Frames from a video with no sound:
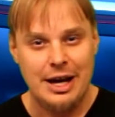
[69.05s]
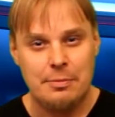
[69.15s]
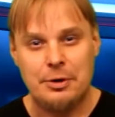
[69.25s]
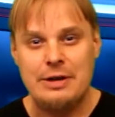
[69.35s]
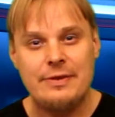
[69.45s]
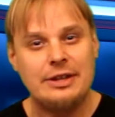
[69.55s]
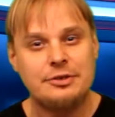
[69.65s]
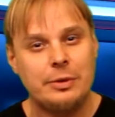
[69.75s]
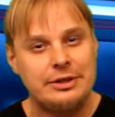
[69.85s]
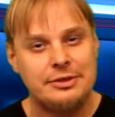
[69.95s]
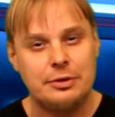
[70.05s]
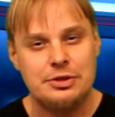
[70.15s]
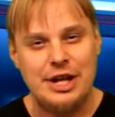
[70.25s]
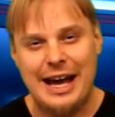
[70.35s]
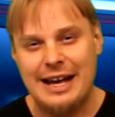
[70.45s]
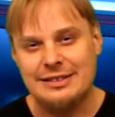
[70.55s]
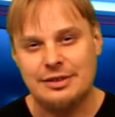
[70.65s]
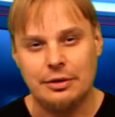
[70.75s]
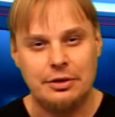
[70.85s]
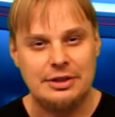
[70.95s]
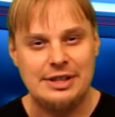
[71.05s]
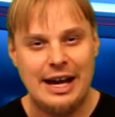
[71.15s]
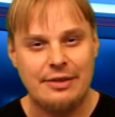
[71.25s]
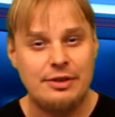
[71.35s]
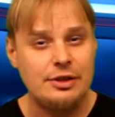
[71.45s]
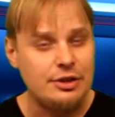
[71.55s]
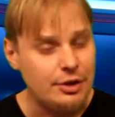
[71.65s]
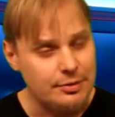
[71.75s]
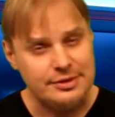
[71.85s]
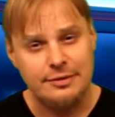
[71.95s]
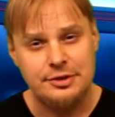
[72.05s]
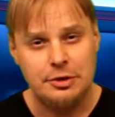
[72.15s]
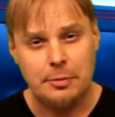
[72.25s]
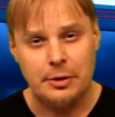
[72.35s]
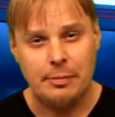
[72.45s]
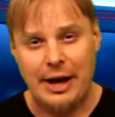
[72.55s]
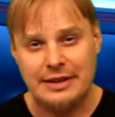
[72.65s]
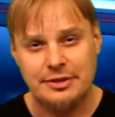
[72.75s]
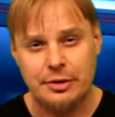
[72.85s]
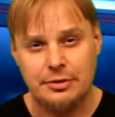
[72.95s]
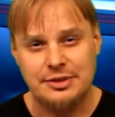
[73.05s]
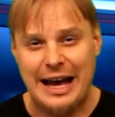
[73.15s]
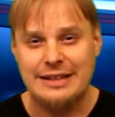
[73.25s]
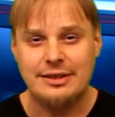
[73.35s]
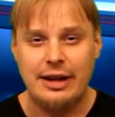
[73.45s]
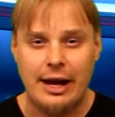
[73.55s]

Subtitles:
Previous research has looked at the use of supercapacitors as an